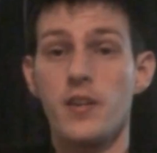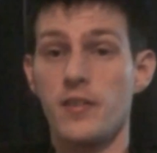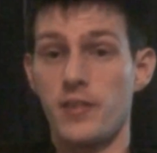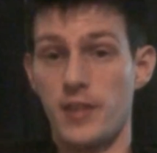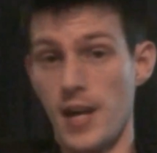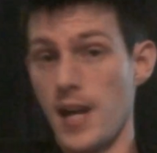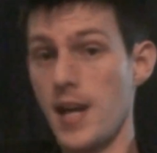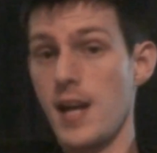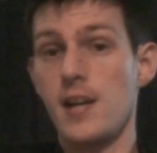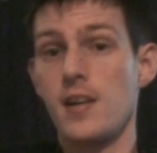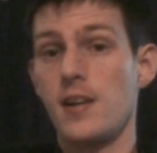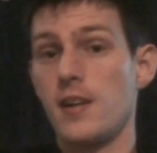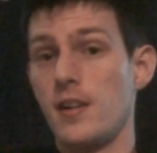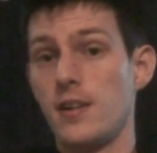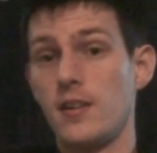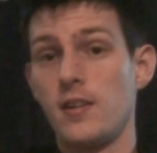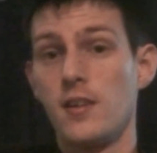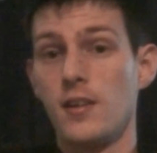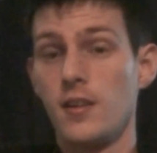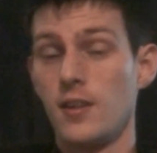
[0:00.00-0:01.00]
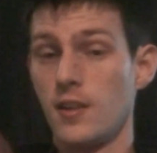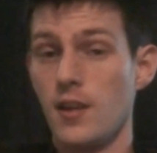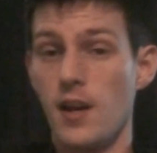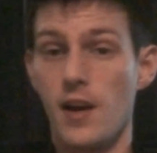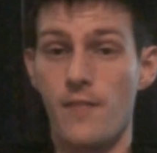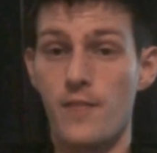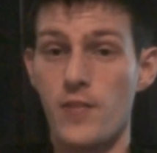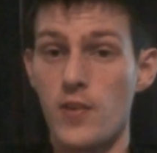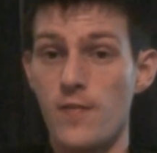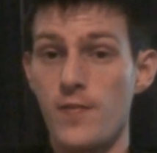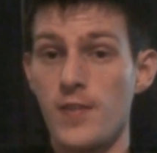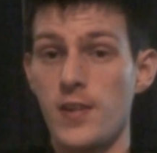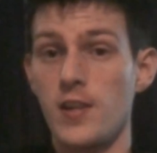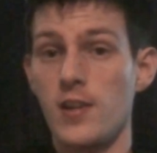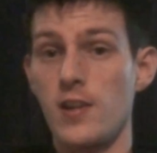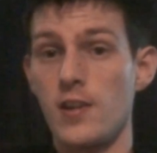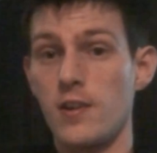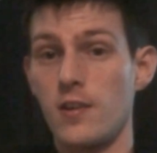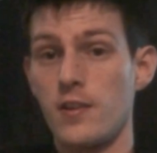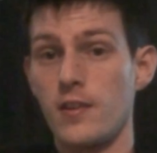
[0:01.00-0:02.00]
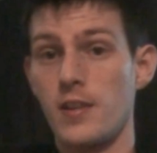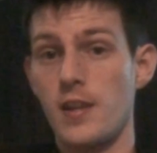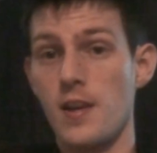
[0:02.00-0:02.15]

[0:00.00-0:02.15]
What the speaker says: There are a few review